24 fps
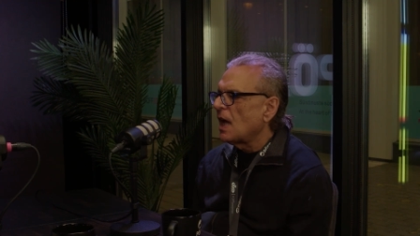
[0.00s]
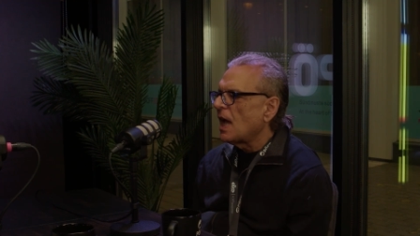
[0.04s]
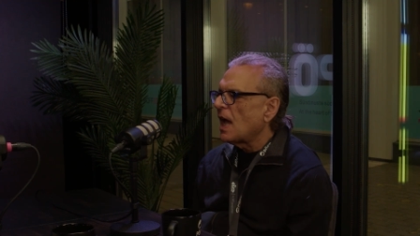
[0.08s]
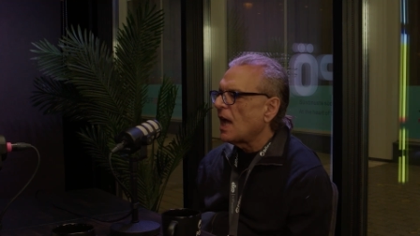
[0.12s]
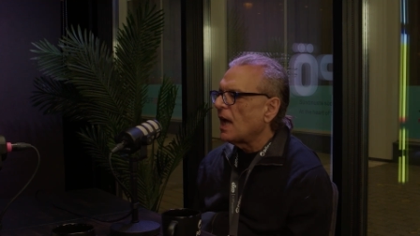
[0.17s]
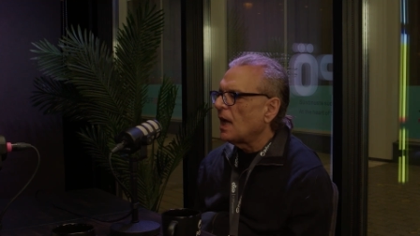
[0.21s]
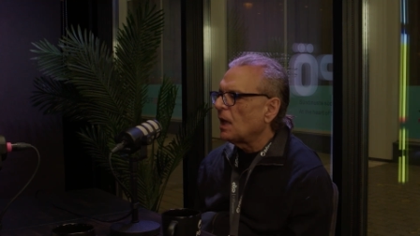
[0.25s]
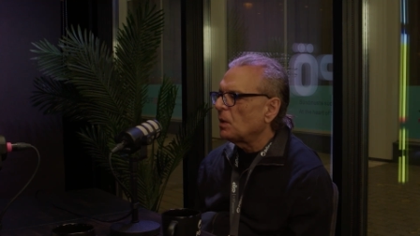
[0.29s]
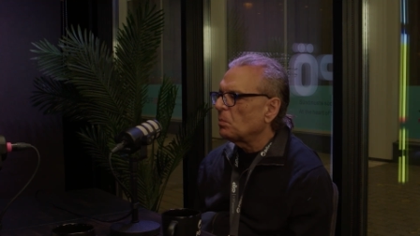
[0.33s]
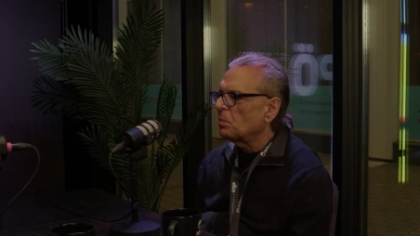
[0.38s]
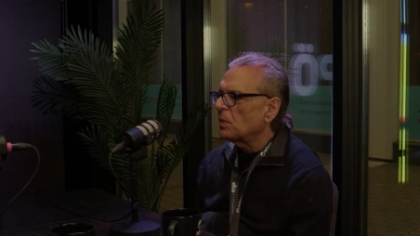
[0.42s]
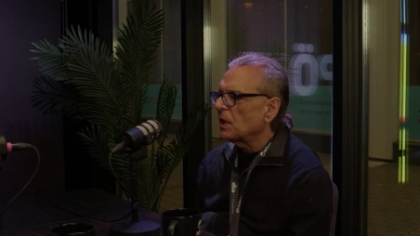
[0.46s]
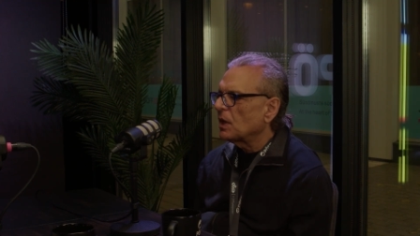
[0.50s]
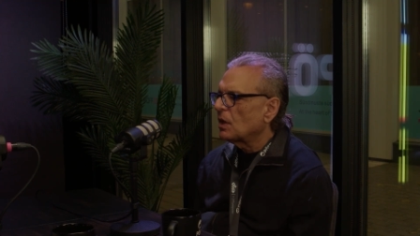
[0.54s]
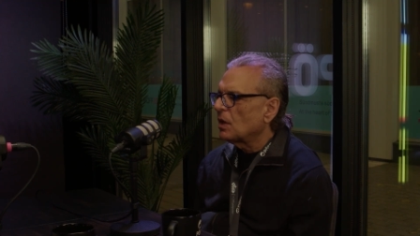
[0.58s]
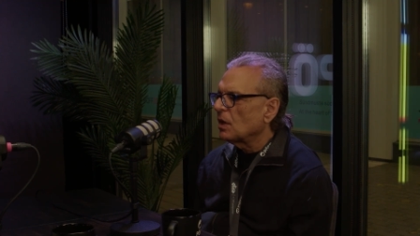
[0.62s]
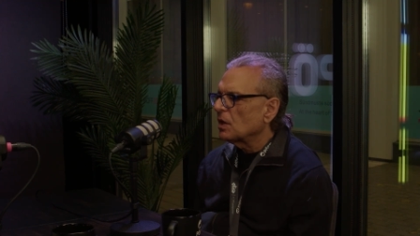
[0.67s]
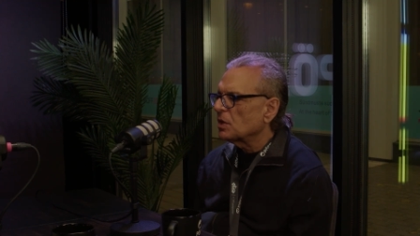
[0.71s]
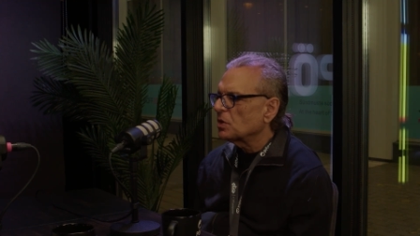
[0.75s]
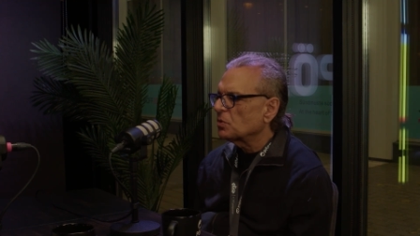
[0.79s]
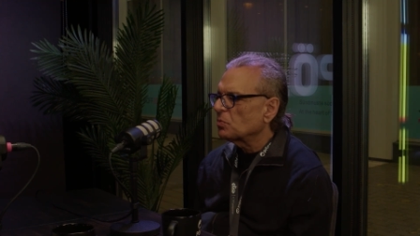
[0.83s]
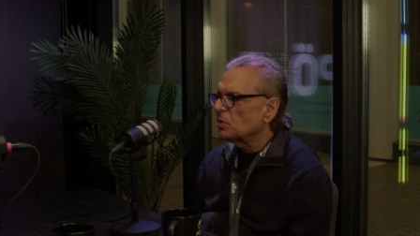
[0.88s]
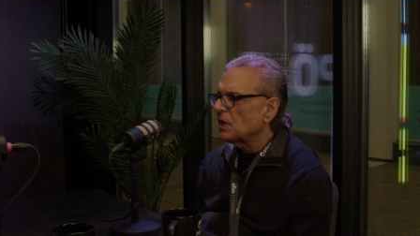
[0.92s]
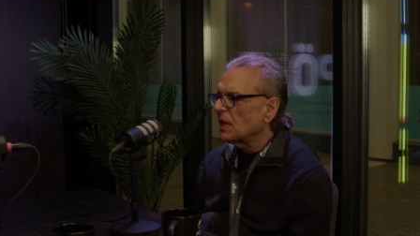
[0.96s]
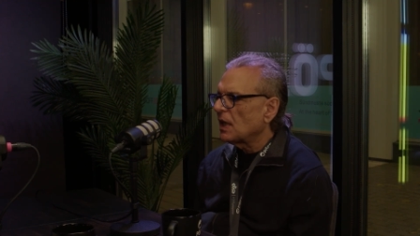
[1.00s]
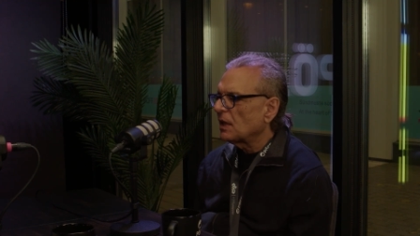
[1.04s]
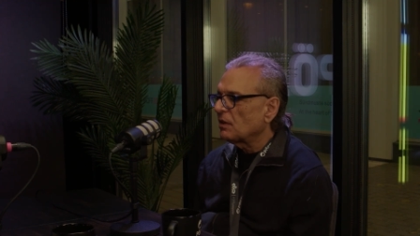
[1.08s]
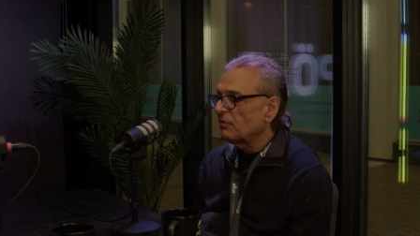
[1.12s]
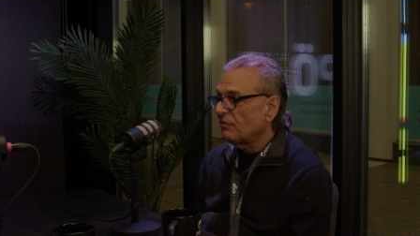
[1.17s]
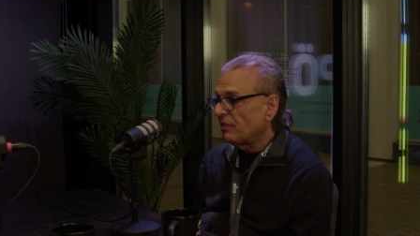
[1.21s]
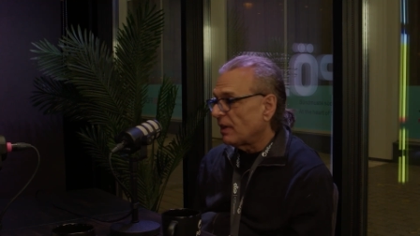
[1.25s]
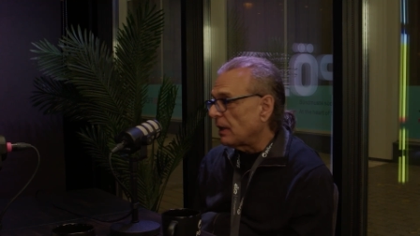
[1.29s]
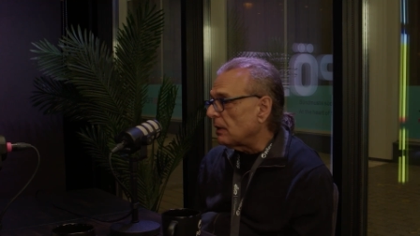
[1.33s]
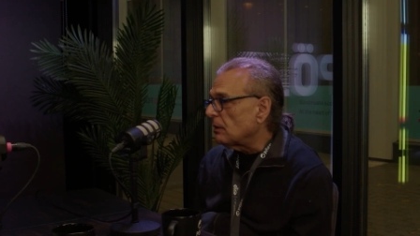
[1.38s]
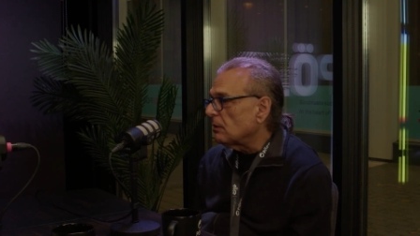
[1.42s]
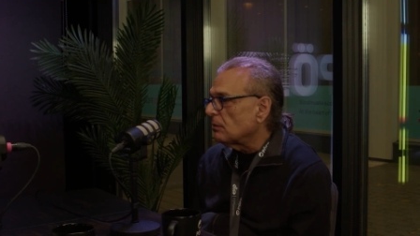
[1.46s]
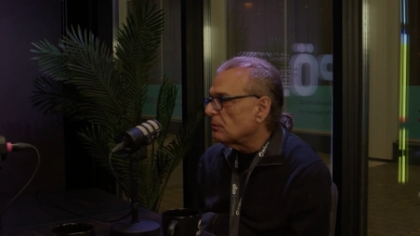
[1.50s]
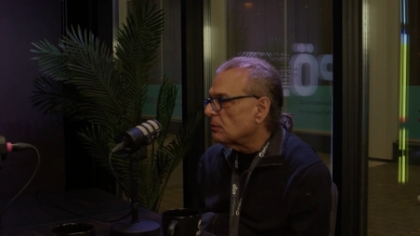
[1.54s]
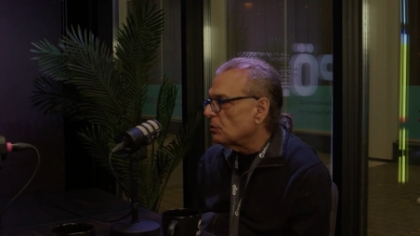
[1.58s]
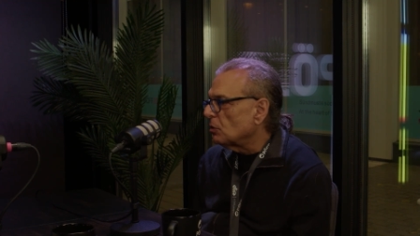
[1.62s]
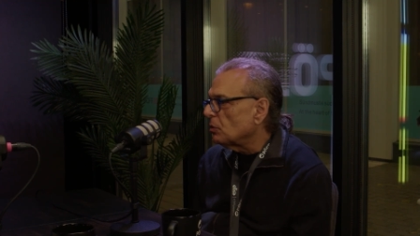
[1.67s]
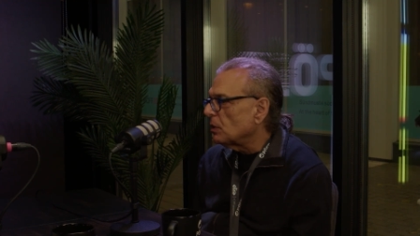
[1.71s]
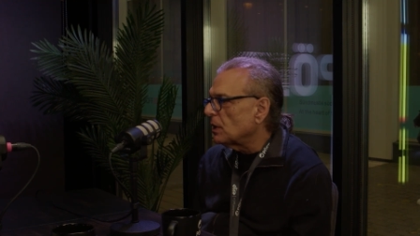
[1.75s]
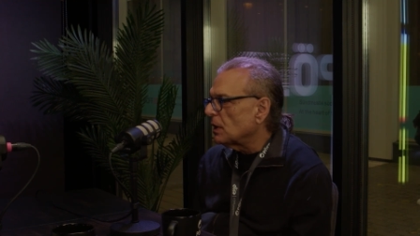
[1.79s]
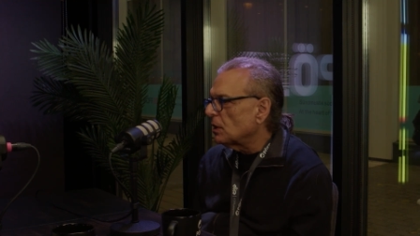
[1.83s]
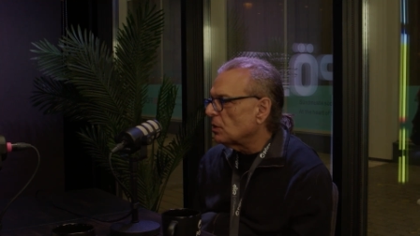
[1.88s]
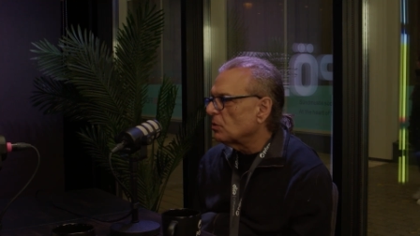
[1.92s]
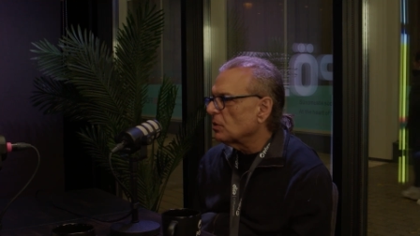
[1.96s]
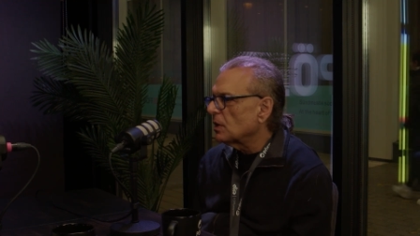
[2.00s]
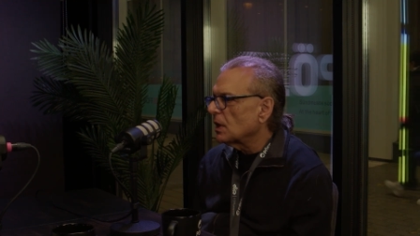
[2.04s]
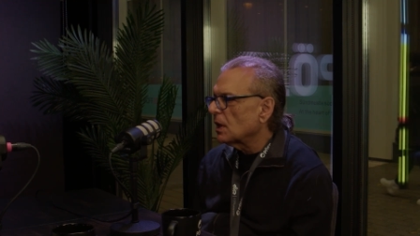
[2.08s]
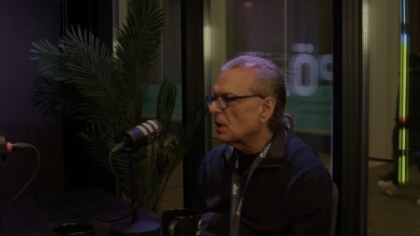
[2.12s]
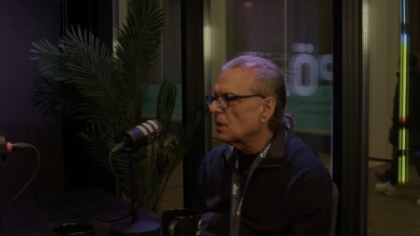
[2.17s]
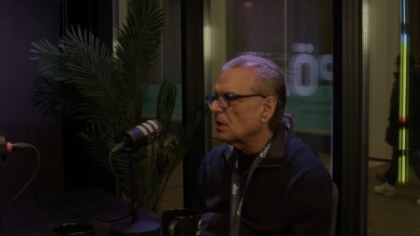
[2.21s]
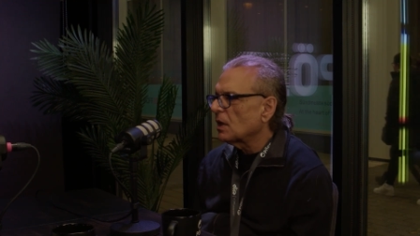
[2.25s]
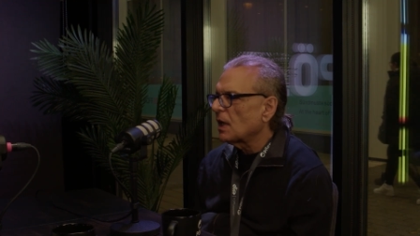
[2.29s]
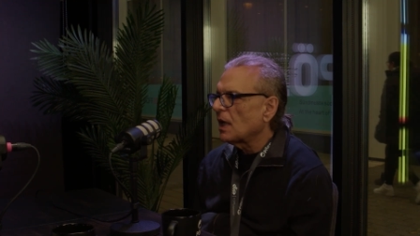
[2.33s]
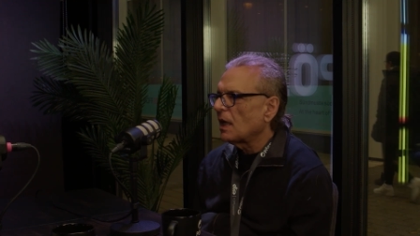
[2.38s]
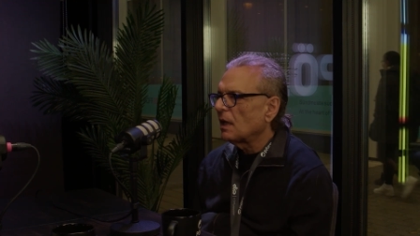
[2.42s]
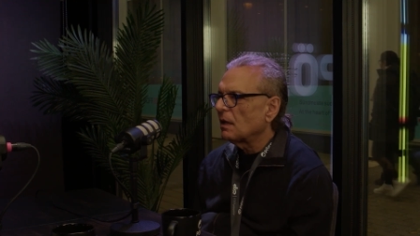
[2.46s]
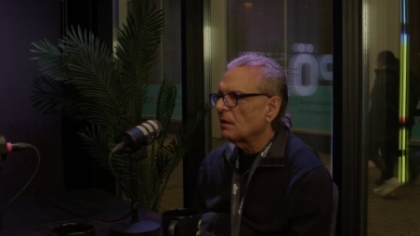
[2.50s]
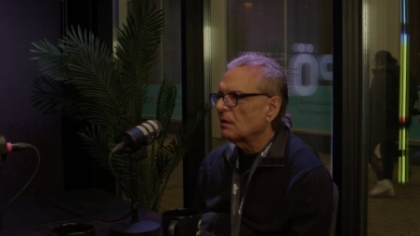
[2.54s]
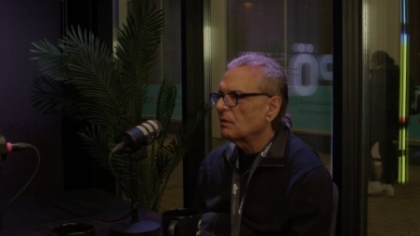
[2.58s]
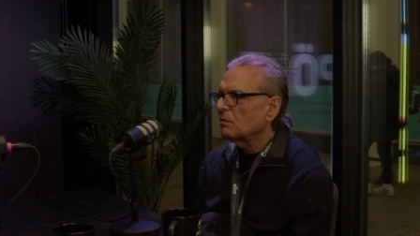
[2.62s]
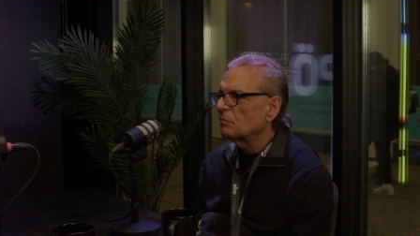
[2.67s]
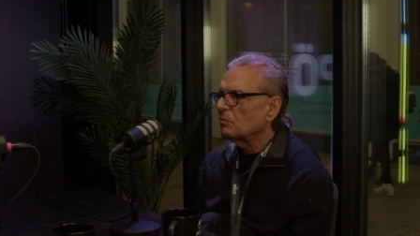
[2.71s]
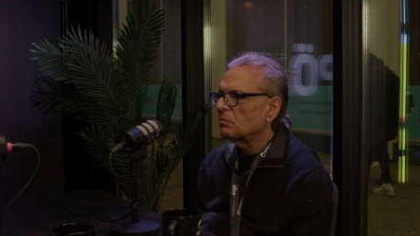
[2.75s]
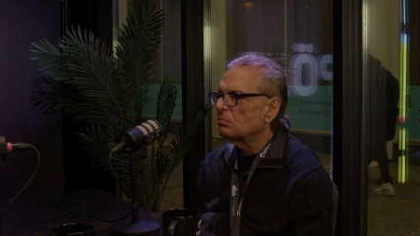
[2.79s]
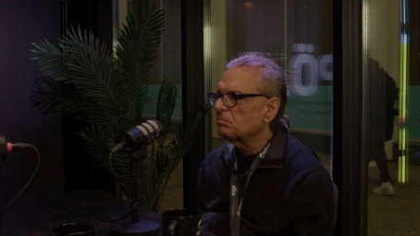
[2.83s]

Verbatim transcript: and because we had fun doing it together and